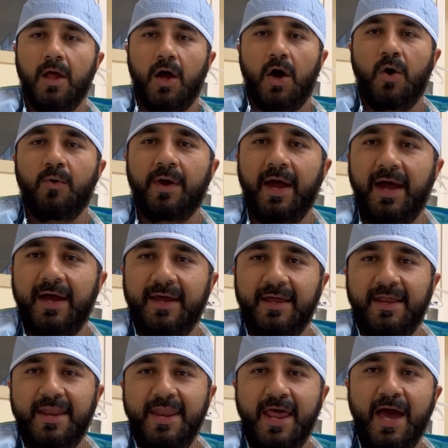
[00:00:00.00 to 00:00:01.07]
Okay,
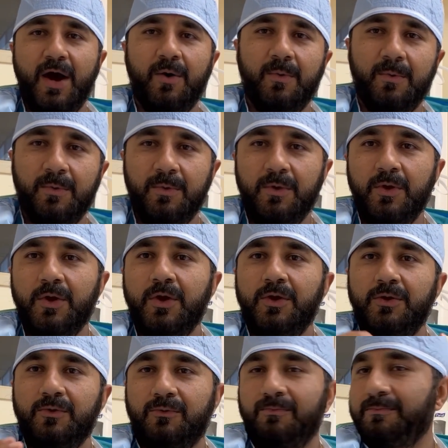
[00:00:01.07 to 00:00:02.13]
now,
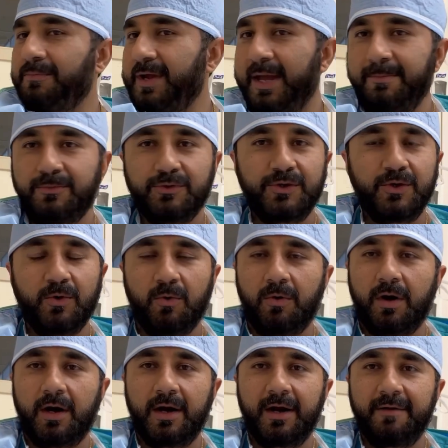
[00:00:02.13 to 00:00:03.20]
you came to the
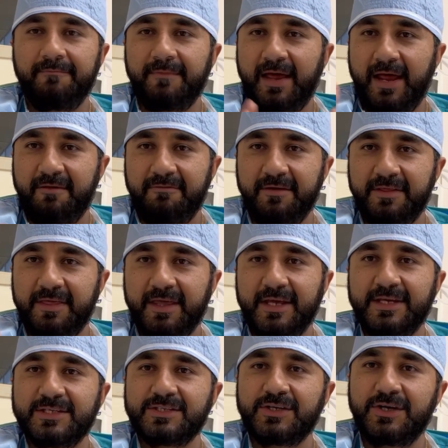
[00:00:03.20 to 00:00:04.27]
OR, everything
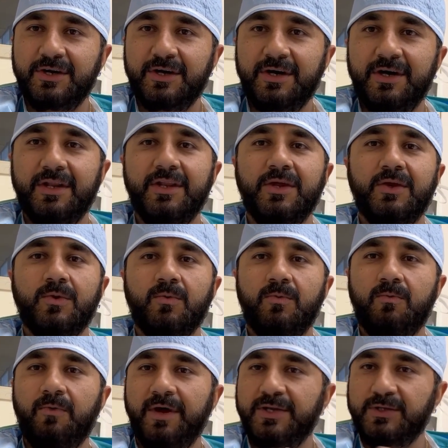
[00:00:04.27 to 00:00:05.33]
is good, you
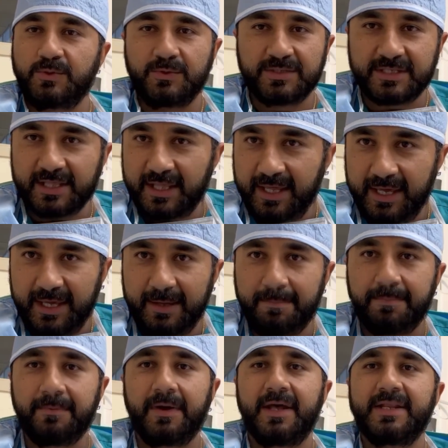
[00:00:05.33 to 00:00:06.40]
went to
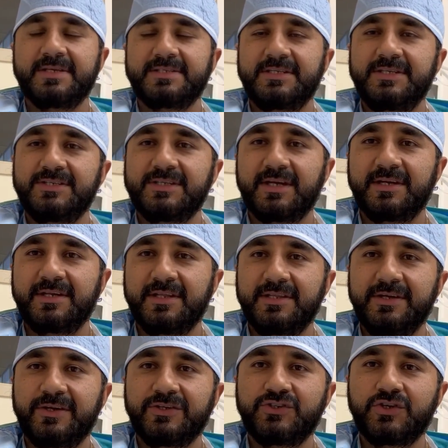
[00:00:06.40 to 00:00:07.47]
sleep, anesthesia did
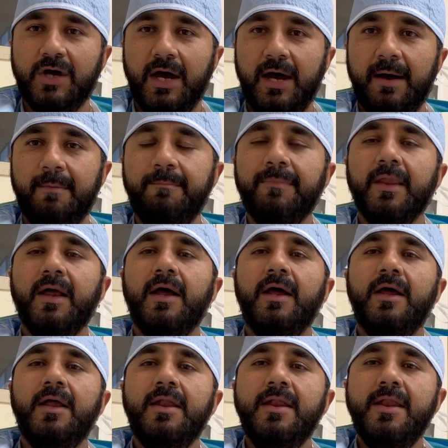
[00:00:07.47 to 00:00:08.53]
their job.
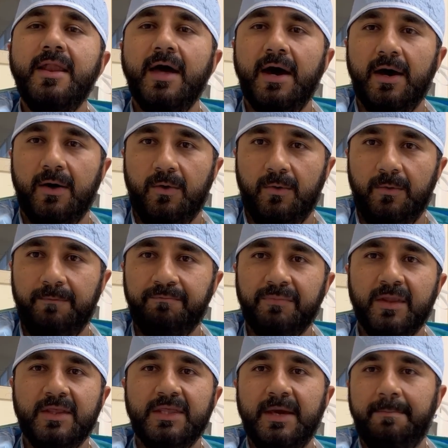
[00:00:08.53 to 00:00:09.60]
Now,
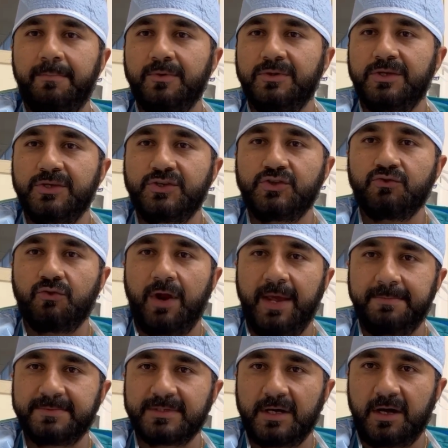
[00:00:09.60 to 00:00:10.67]
they put the
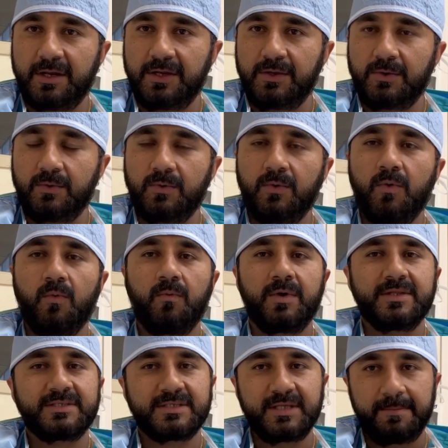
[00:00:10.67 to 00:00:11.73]
drapes on you.
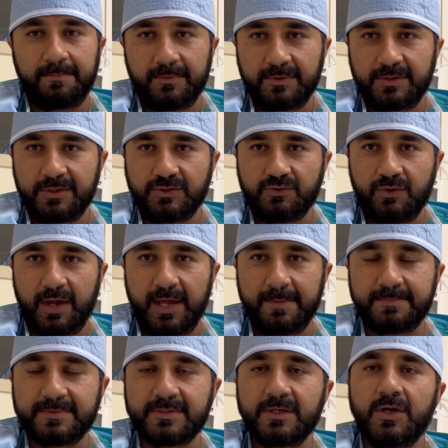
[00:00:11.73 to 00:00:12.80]
Once they put the
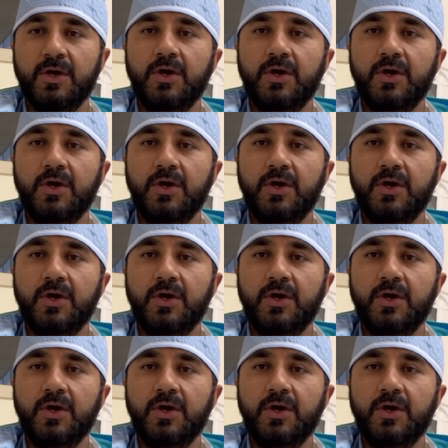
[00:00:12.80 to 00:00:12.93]
drapes,